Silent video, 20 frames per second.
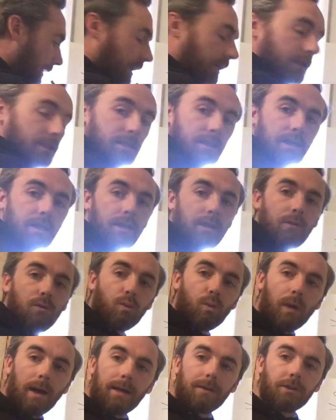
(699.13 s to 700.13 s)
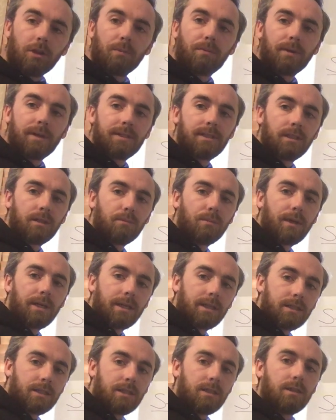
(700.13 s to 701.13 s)
because while you're pressing the brake,
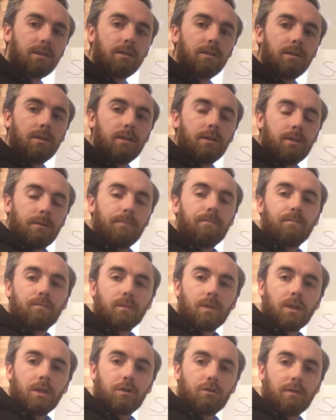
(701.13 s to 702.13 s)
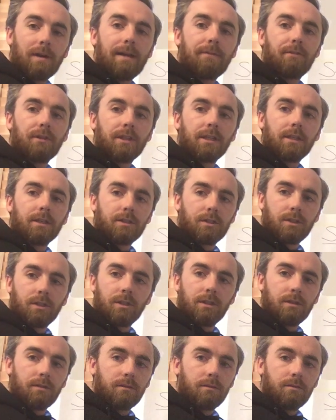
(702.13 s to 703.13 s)
it's still traveling a
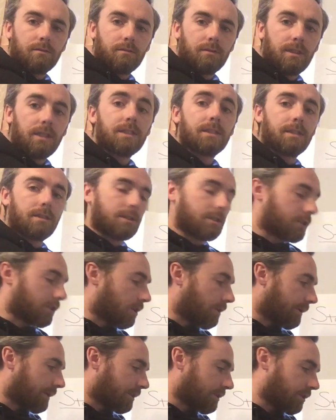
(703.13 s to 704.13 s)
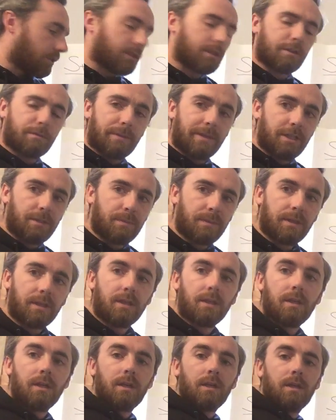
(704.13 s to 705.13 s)
certain distance. It's going a certain displacement.
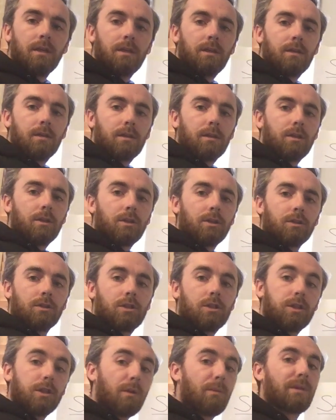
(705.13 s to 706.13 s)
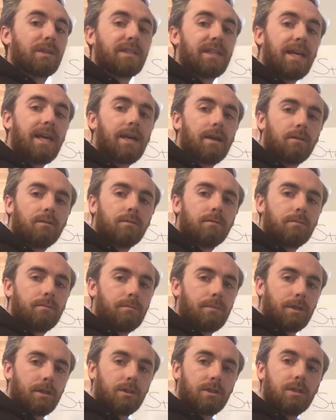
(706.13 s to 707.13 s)
You're slowing down,
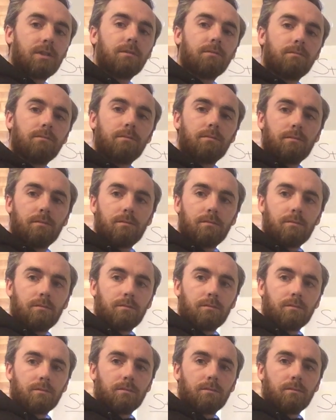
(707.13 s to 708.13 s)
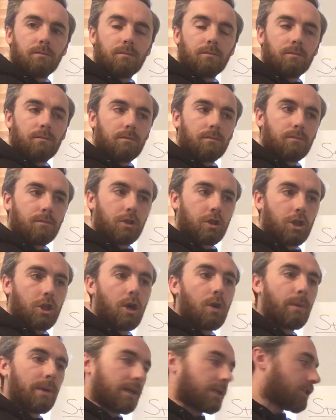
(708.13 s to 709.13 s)
but you're still
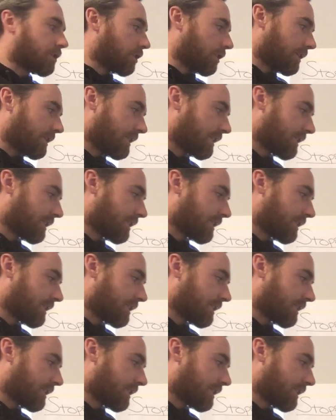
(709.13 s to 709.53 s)
going a certain